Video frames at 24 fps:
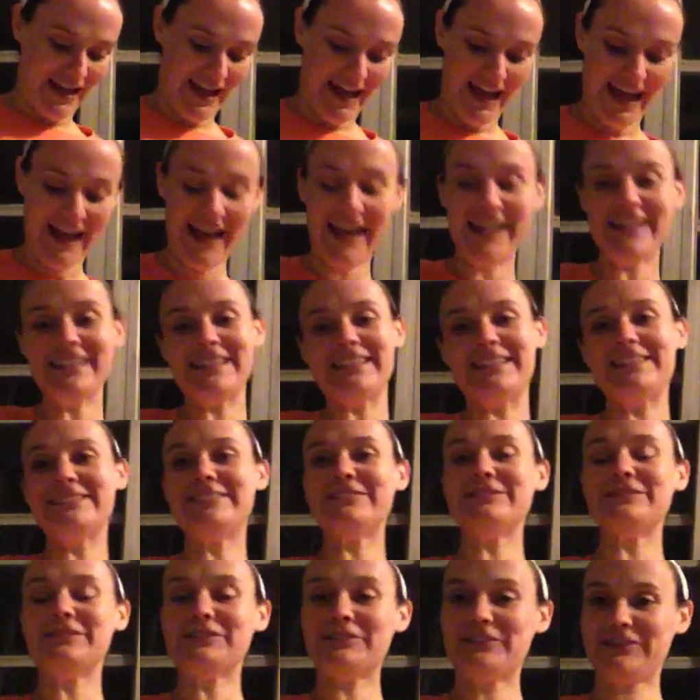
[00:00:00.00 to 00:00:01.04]
I need
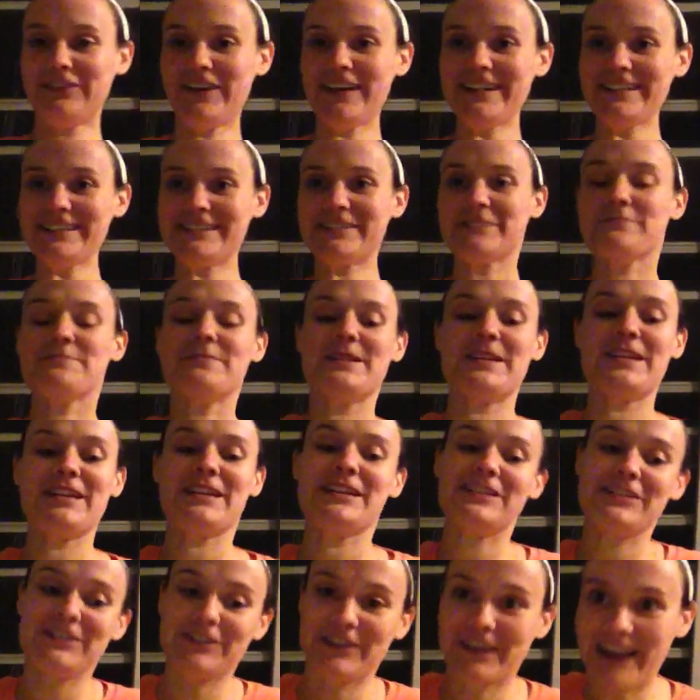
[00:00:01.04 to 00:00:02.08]
you to find something
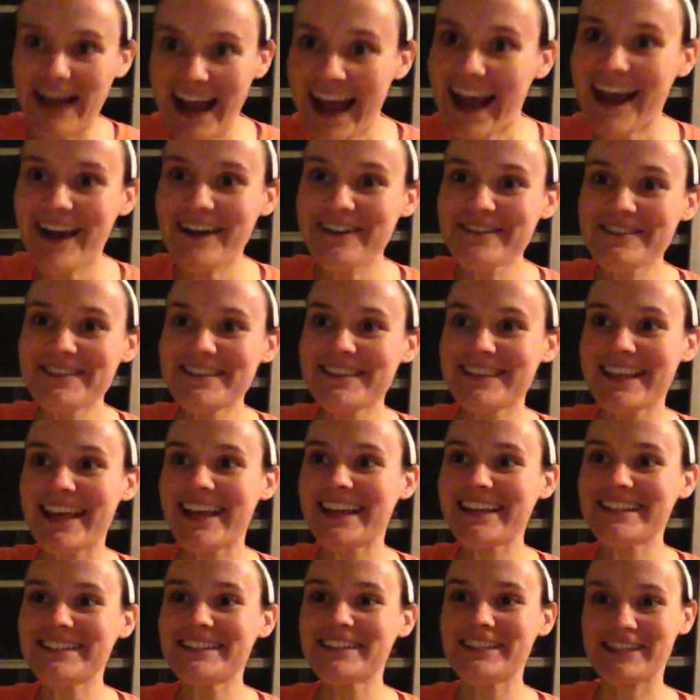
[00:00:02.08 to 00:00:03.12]
in your house that
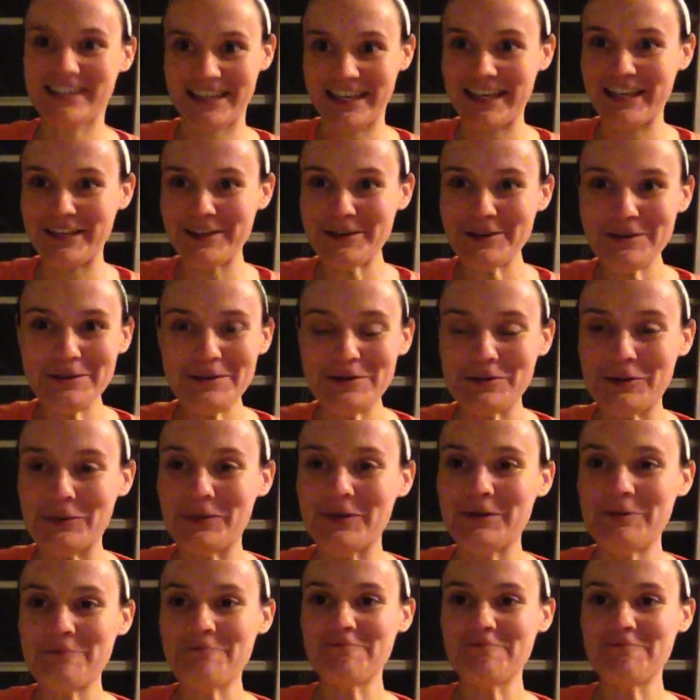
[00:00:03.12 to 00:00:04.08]
is a cube.